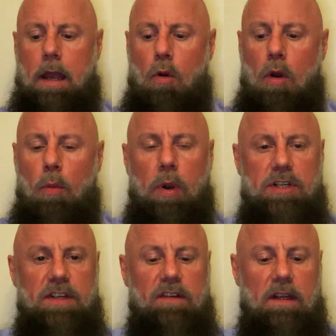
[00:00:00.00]
oil
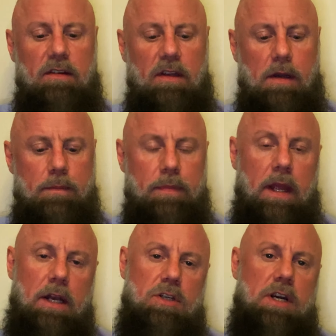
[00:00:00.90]
pressure sensor,
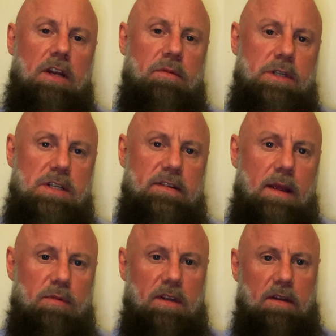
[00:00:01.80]
and a transmission
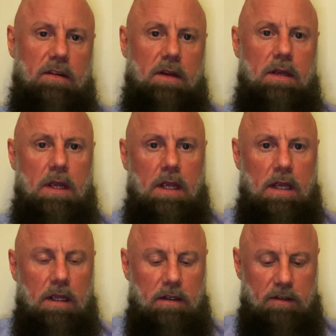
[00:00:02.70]
temp sensor.
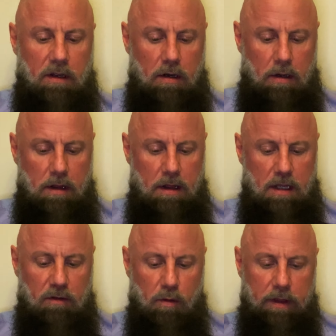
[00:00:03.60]
So
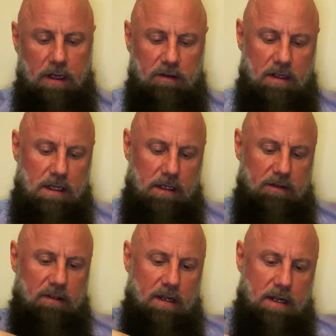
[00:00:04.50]
that's what these are.
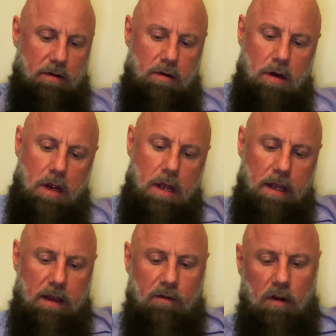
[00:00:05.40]
Let's
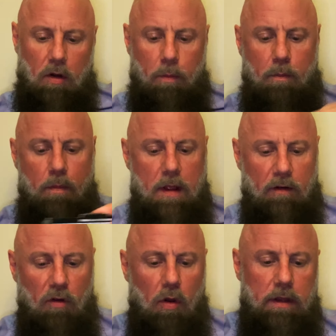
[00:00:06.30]
give you a little bit
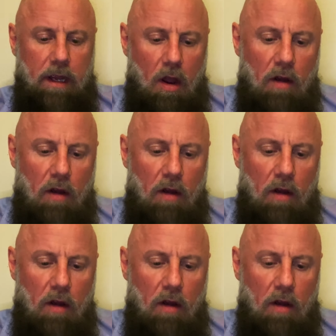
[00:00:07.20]
of a look. They're